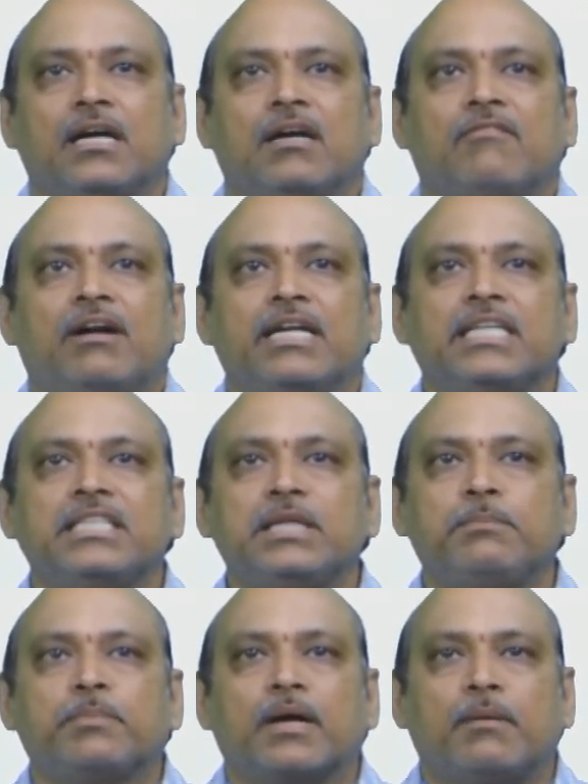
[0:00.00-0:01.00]
what is the
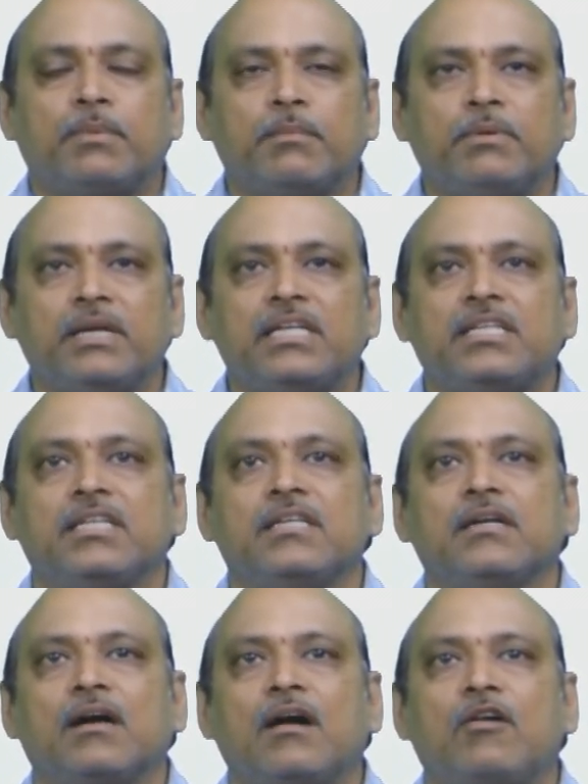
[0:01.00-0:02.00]

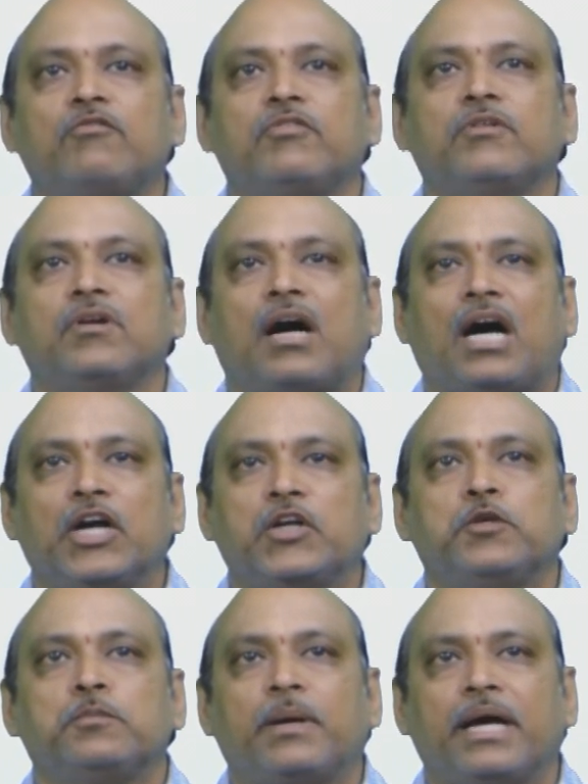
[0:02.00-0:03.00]
probability of
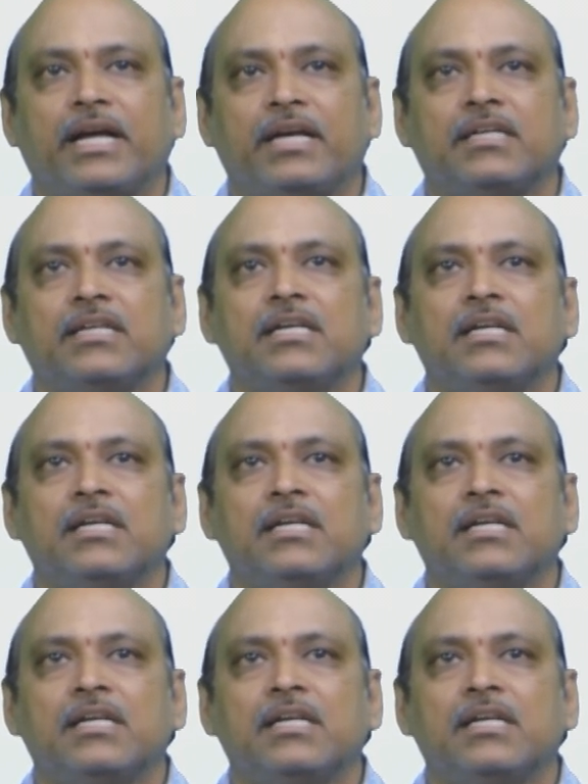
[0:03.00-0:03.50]
occupying